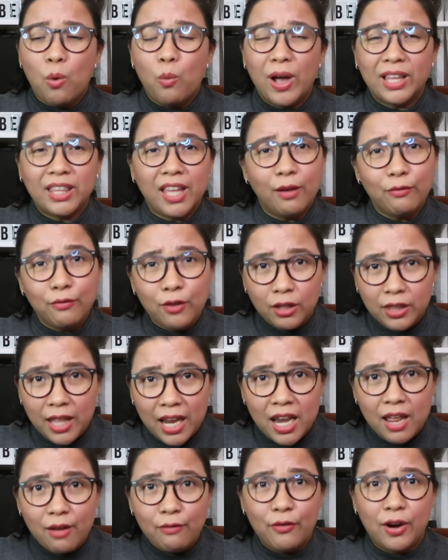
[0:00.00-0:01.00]
What have you
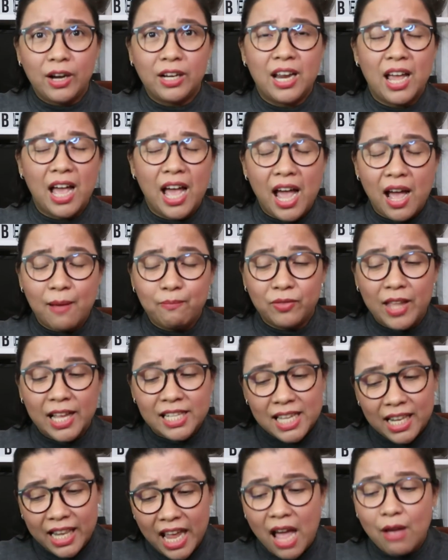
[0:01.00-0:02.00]
delivered? Um,
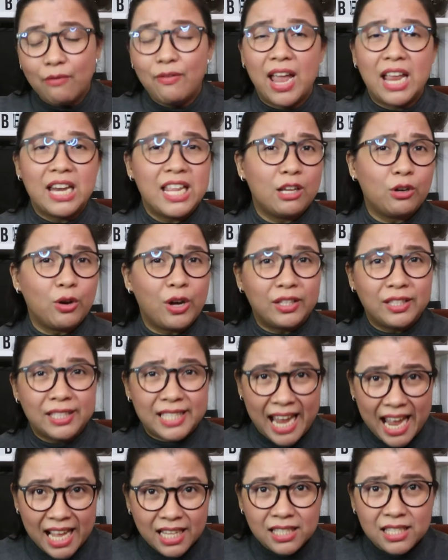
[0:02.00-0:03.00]
does it have any
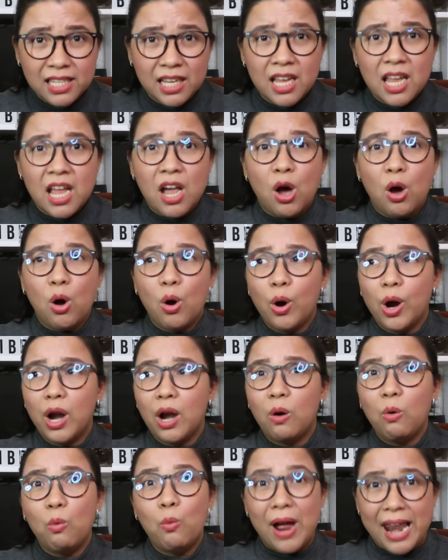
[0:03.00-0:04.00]
content
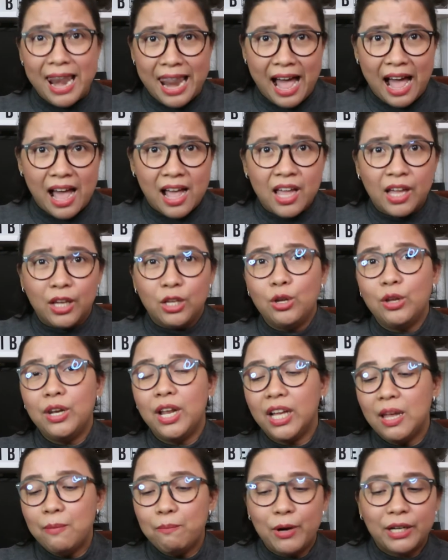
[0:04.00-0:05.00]
or wala?
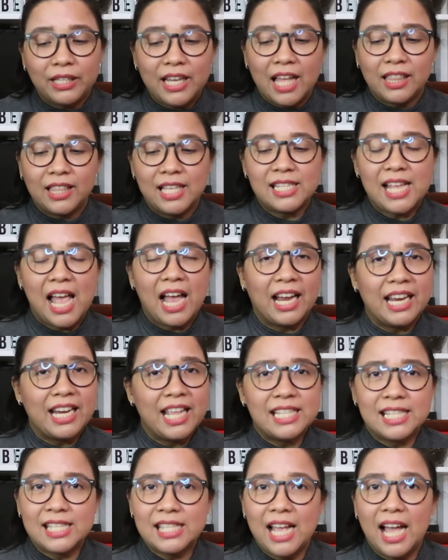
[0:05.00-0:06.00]
Yun ang importante sa
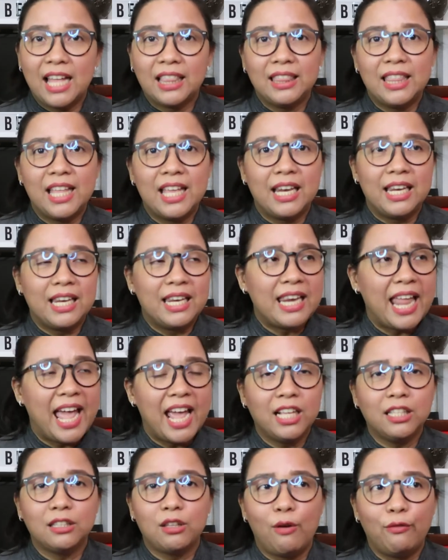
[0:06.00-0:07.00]
akin. It's not the
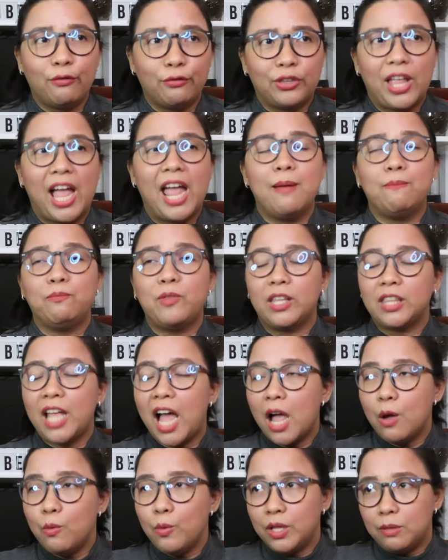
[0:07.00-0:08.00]
length of time that
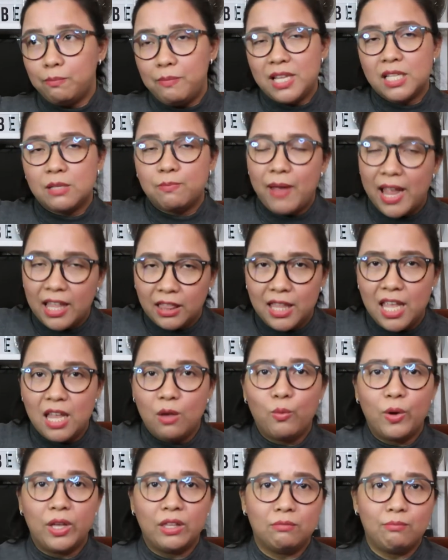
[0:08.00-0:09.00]
I will be
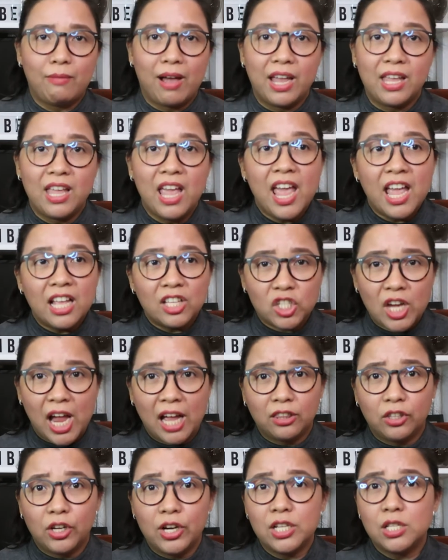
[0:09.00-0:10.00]
spending with my
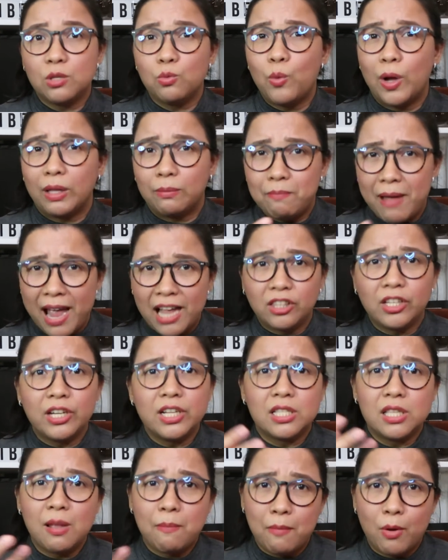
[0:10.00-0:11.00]
chatters. What
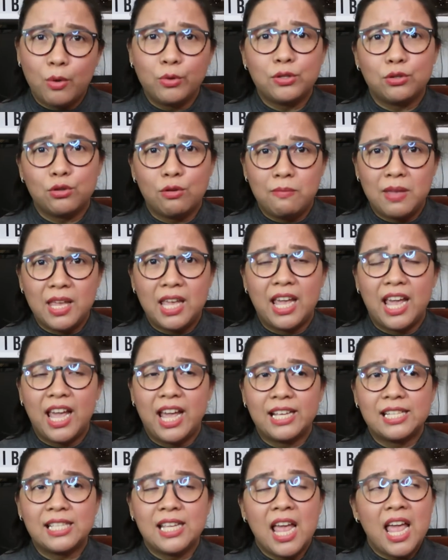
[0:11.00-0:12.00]
matters the most to me
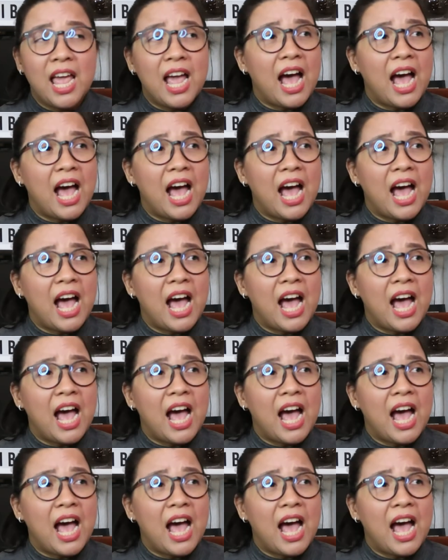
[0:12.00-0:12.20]
is